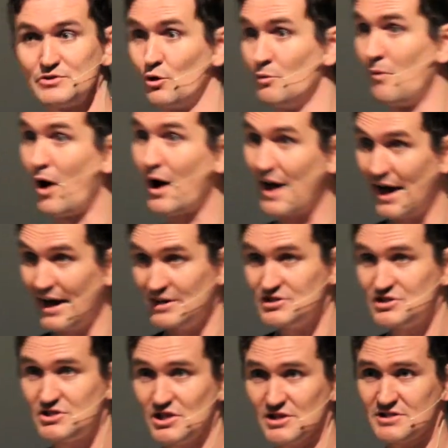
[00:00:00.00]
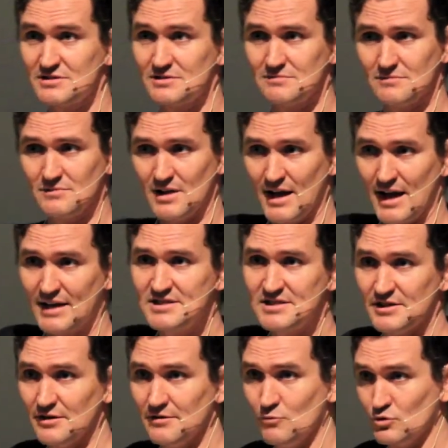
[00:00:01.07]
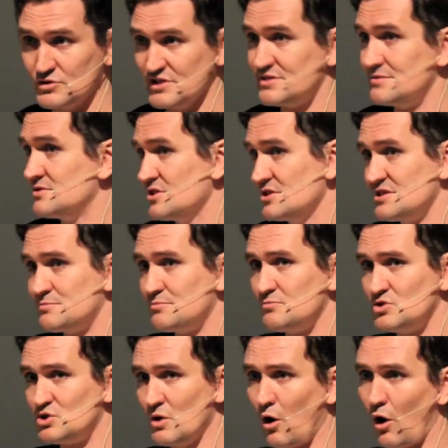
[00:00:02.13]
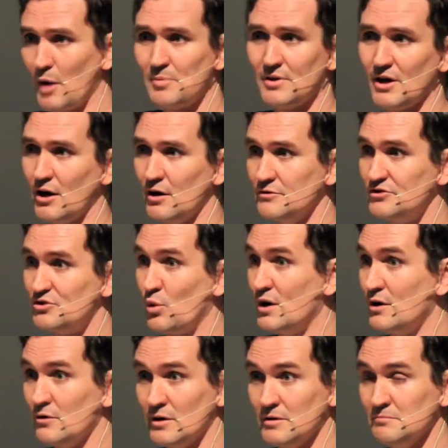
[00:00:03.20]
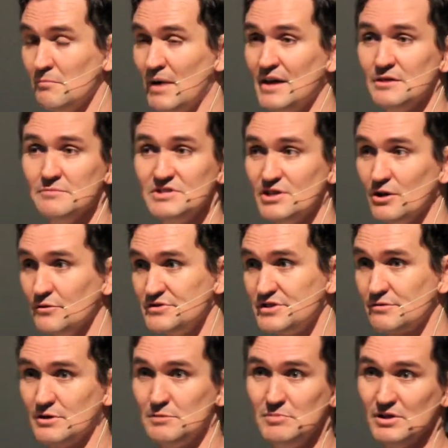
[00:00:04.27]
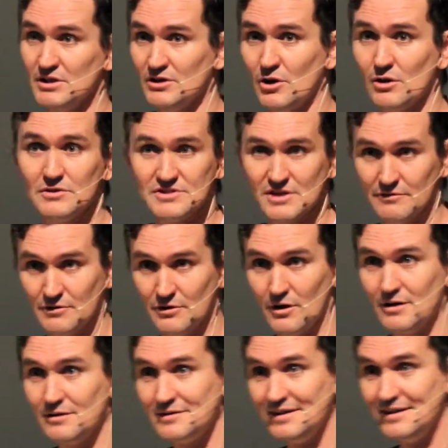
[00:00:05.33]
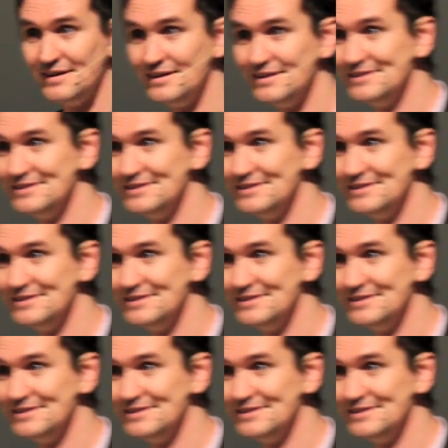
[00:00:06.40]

guys who are my age just exited or just just IPO Twitter and made themselves three billion dollars overnight